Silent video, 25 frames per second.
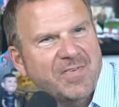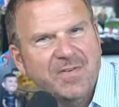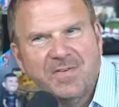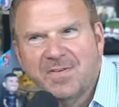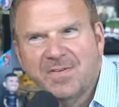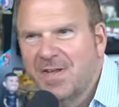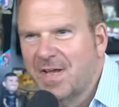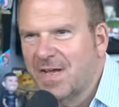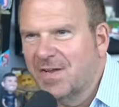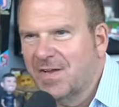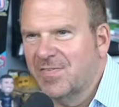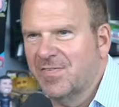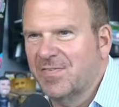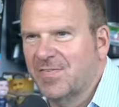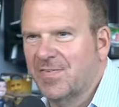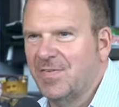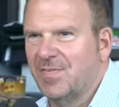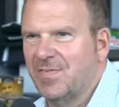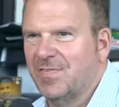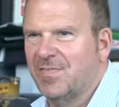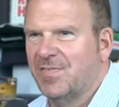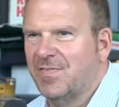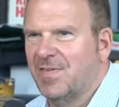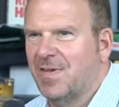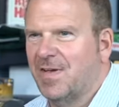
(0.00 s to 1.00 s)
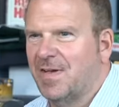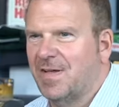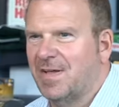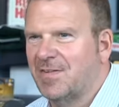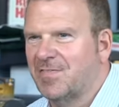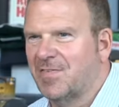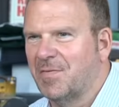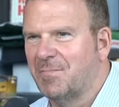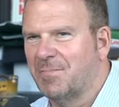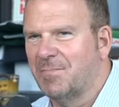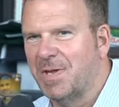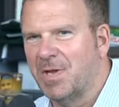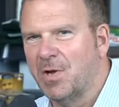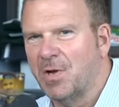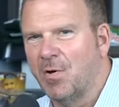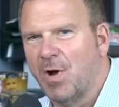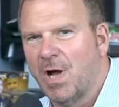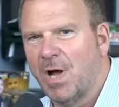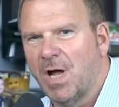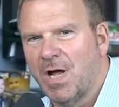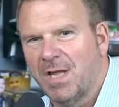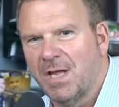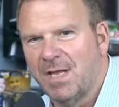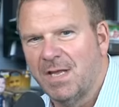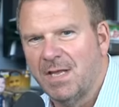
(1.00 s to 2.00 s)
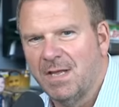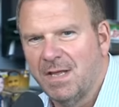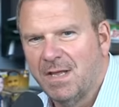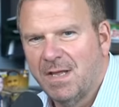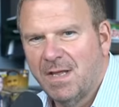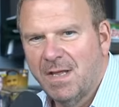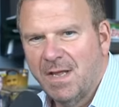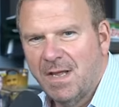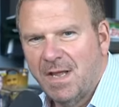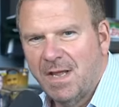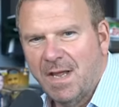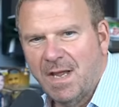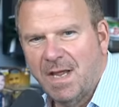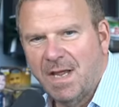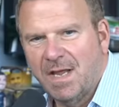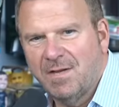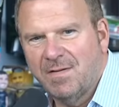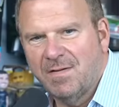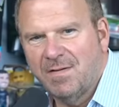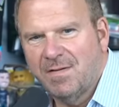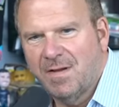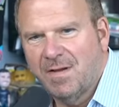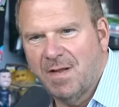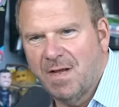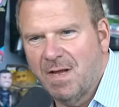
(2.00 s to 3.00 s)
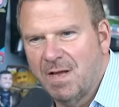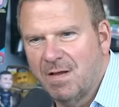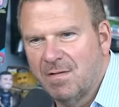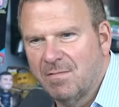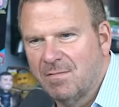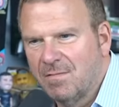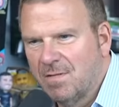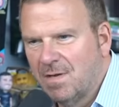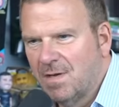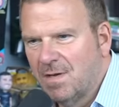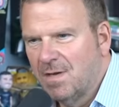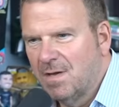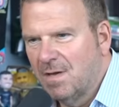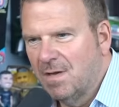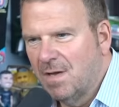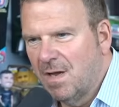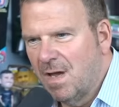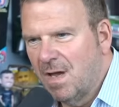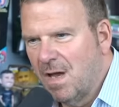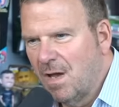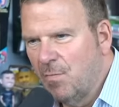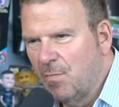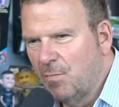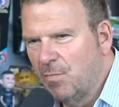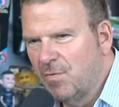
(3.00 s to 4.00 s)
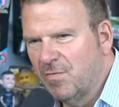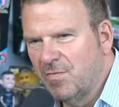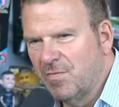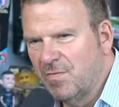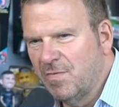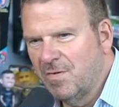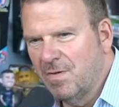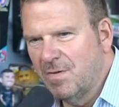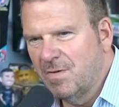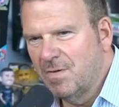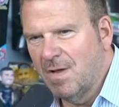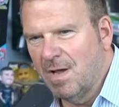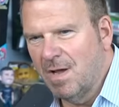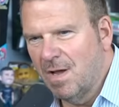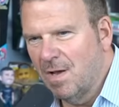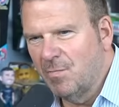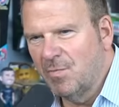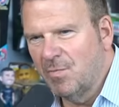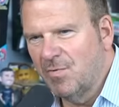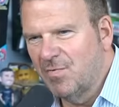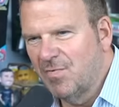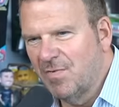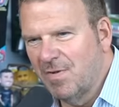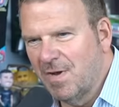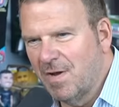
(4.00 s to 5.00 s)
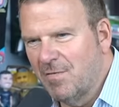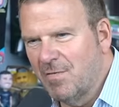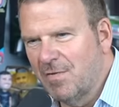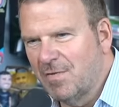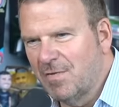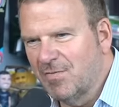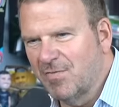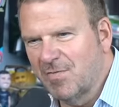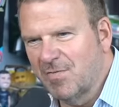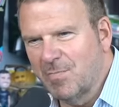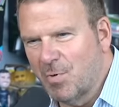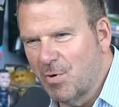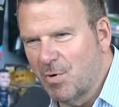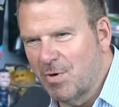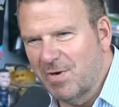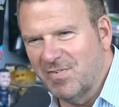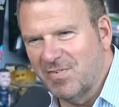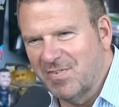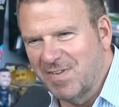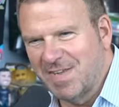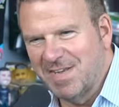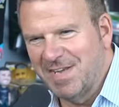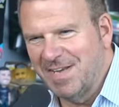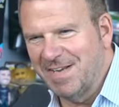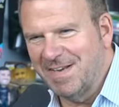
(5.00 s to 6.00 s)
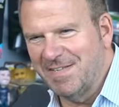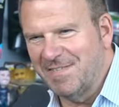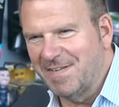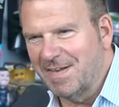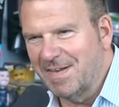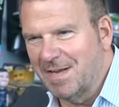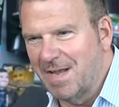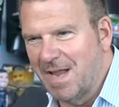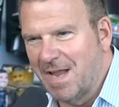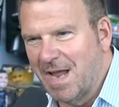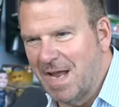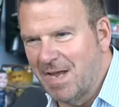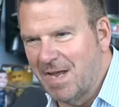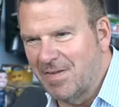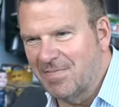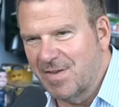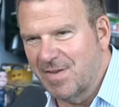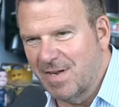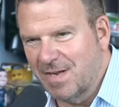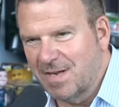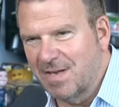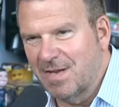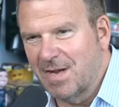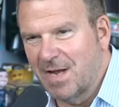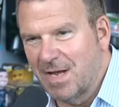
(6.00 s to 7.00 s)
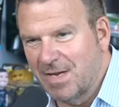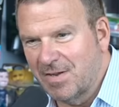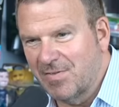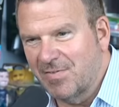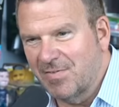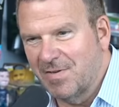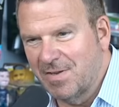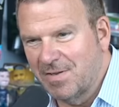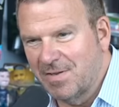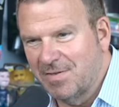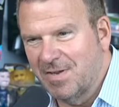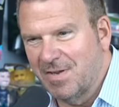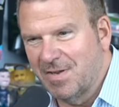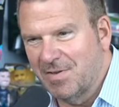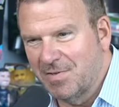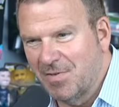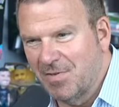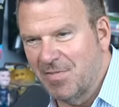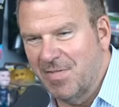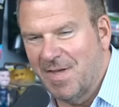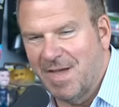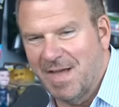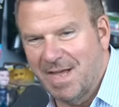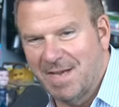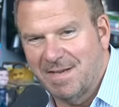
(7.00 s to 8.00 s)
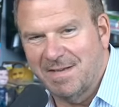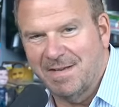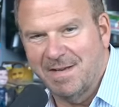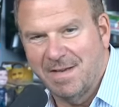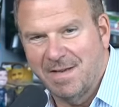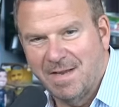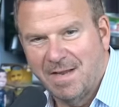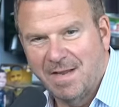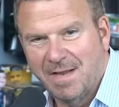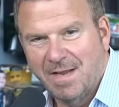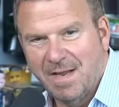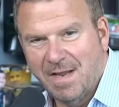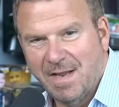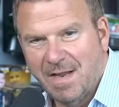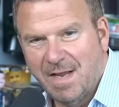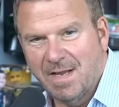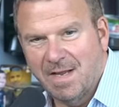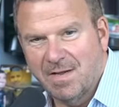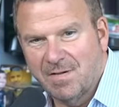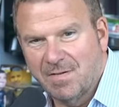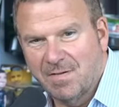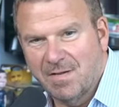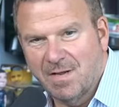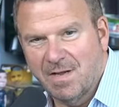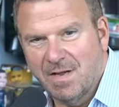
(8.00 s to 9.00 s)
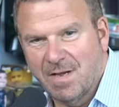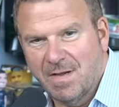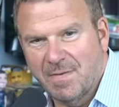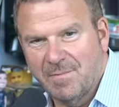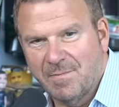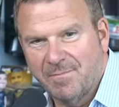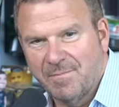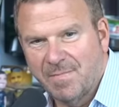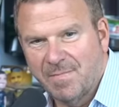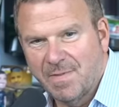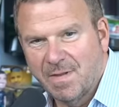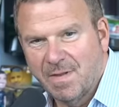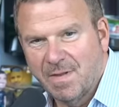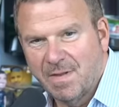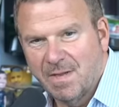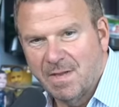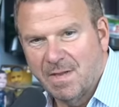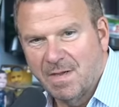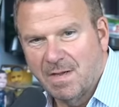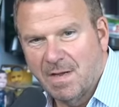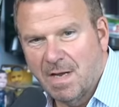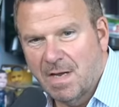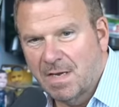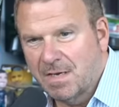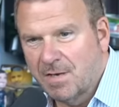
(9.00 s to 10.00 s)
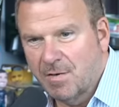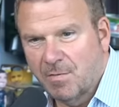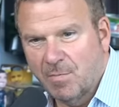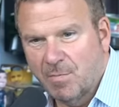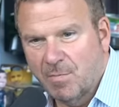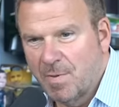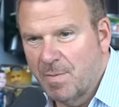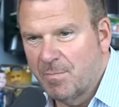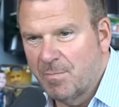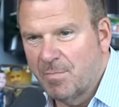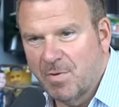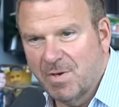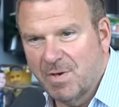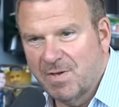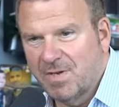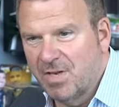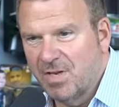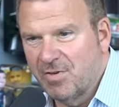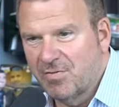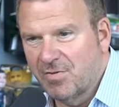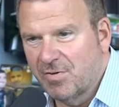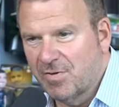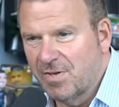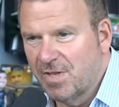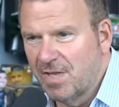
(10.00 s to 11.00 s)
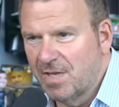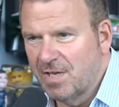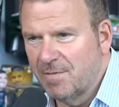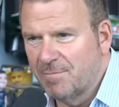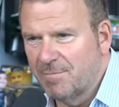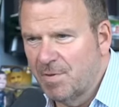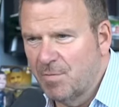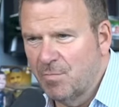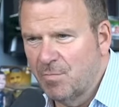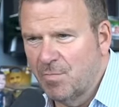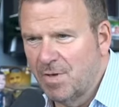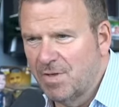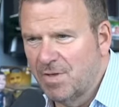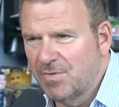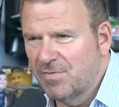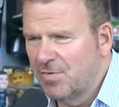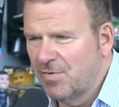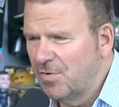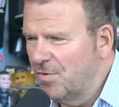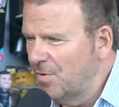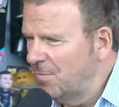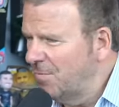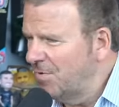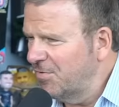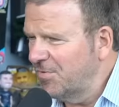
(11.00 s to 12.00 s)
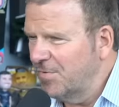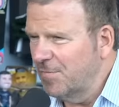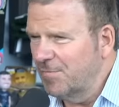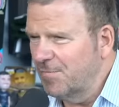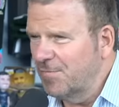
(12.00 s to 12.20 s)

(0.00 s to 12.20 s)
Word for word: Texas. Uh, it's a BOI, and uh, I was I was never the smartest kid in the class. I can honestly tell you that, and I can remember a teacher telling me once, you know, Mr.